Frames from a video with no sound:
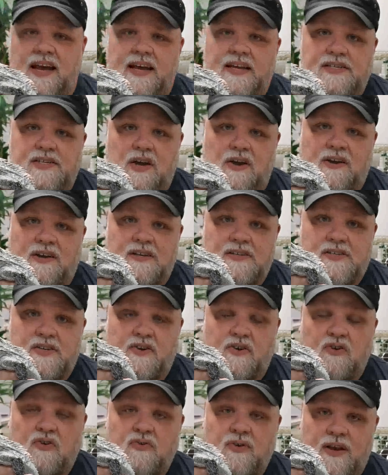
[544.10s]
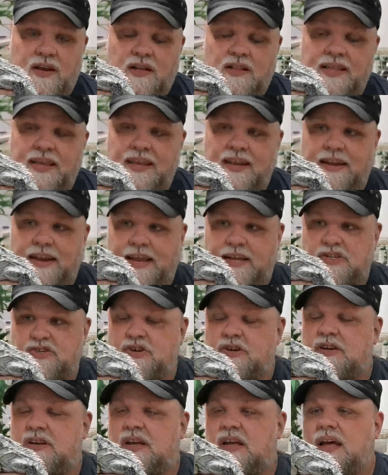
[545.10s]
these guys are considered critically
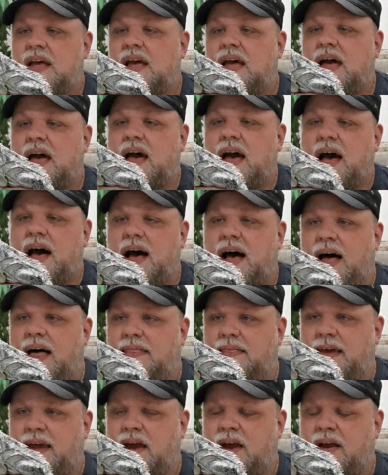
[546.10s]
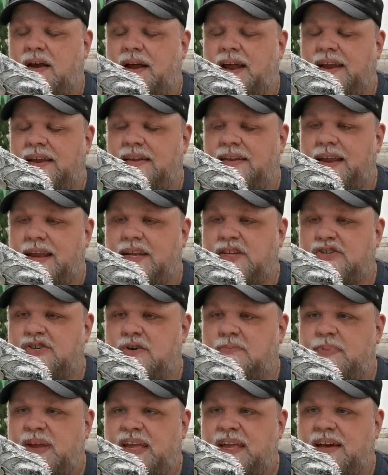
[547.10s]
endangered. They're
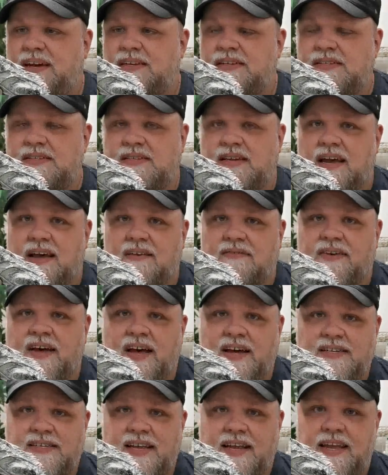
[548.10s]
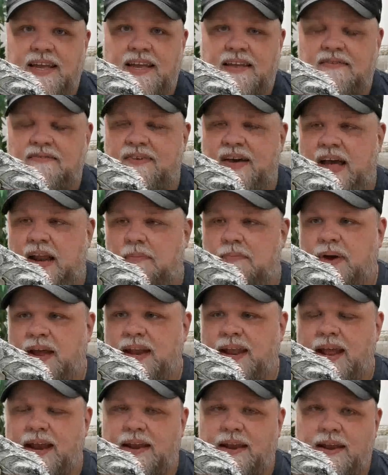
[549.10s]
endangered because of hunting. In
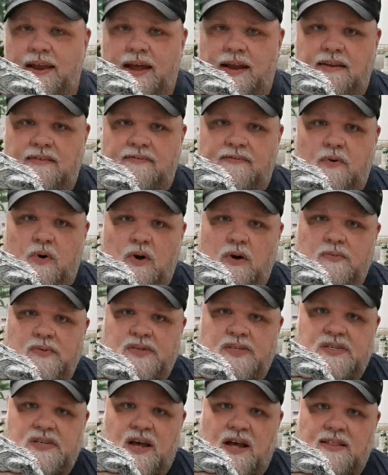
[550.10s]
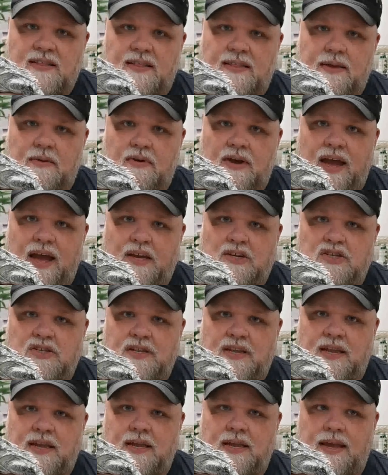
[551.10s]
fact, by 1994, it was thought that they were
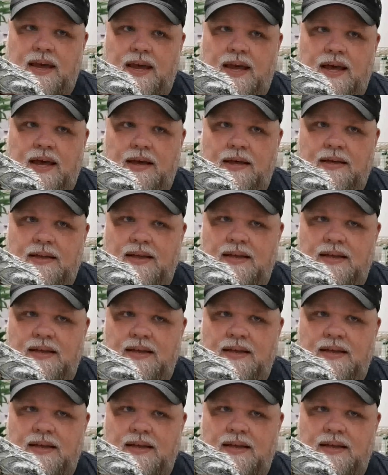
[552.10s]
actually